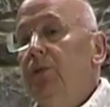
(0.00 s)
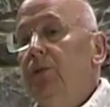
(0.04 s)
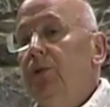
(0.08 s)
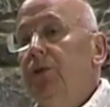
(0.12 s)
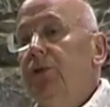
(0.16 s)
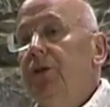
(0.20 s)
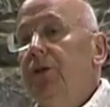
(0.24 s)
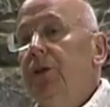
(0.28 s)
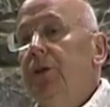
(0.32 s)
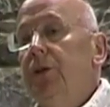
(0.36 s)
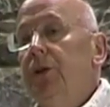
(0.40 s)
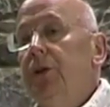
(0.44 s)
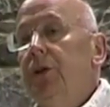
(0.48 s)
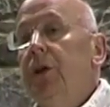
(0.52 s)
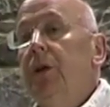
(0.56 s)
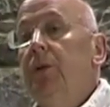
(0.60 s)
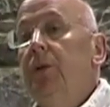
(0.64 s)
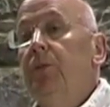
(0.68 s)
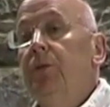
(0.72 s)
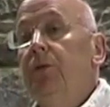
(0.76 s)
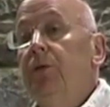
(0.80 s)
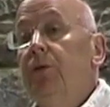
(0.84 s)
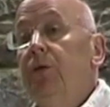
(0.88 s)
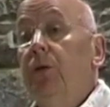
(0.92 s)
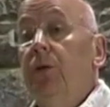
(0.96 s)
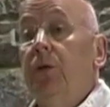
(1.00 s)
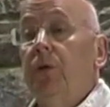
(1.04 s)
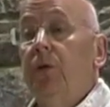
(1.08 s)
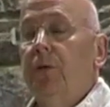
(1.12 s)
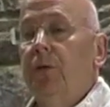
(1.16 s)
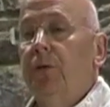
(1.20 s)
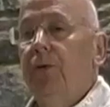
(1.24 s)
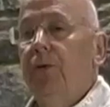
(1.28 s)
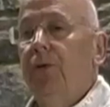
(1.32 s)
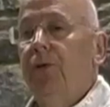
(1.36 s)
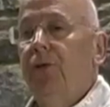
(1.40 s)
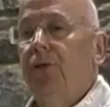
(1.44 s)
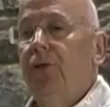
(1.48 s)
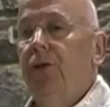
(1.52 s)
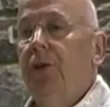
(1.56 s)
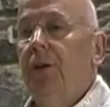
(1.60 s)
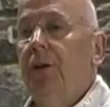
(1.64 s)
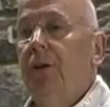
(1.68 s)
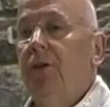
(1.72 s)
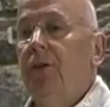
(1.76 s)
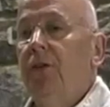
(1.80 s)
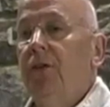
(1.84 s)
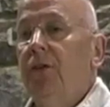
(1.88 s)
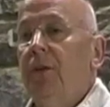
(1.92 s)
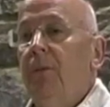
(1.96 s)
brought in the night before off the
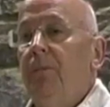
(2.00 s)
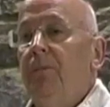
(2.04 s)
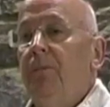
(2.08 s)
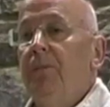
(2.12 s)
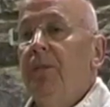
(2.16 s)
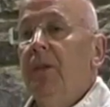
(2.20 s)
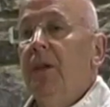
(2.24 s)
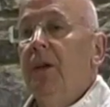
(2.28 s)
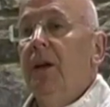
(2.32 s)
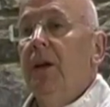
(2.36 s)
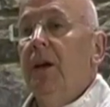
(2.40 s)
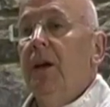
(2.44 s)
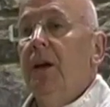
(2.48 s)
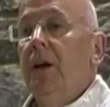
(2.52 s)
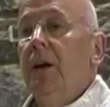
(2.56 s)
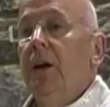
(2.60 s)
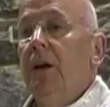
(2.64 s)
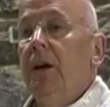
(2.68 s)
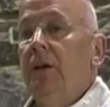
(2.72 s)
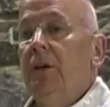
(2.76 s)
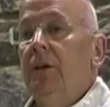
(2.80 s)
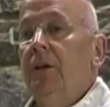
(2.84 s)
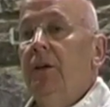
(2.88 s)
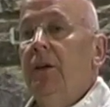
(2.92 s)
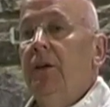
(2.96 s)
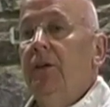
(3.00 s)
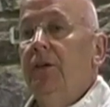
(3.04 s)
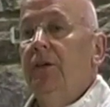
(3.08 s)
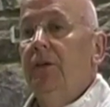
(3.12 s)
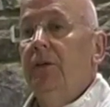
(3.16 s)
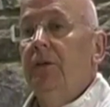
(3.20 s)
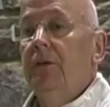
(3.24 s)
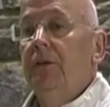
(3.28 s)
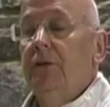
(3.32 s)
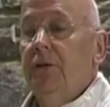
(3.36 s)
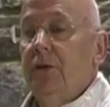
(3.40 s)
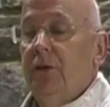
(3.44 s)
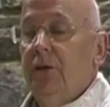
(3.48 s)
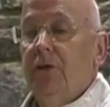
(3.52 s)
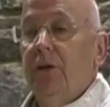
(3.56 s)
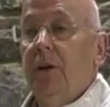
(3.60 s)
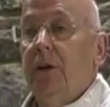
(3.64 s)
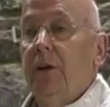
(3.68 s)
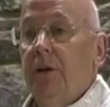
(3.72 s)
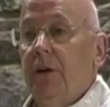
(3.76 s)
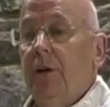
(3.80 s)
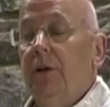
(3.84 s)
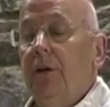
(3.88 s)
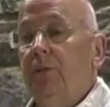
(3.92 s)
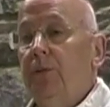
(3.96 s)
streets, and she
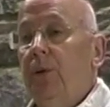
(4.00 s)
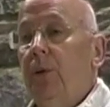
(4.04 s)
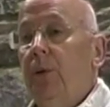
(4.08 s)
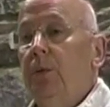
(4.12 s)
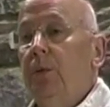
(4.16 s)
said that